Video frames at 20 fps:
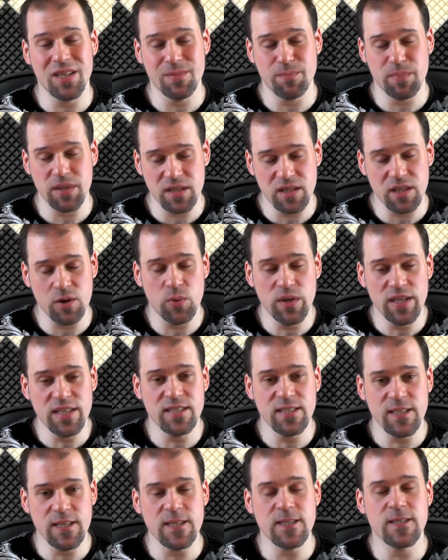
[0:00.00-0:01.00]
the
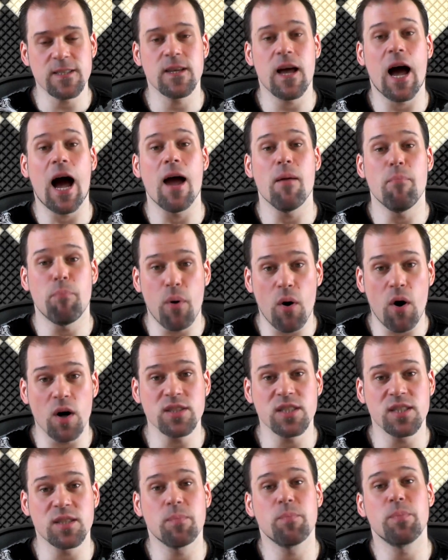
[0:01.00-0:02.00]
reason is I
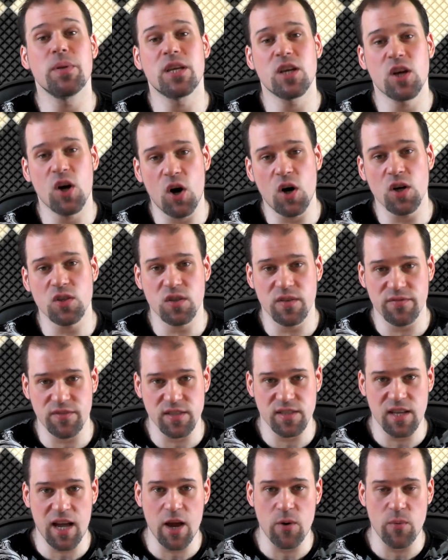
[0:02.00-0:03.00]
bought it because of
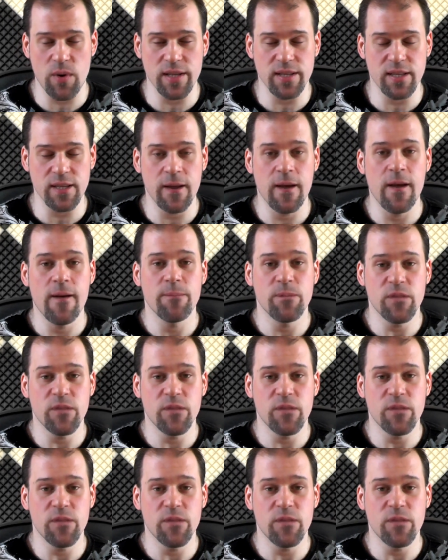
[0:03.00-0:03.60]
this high rating.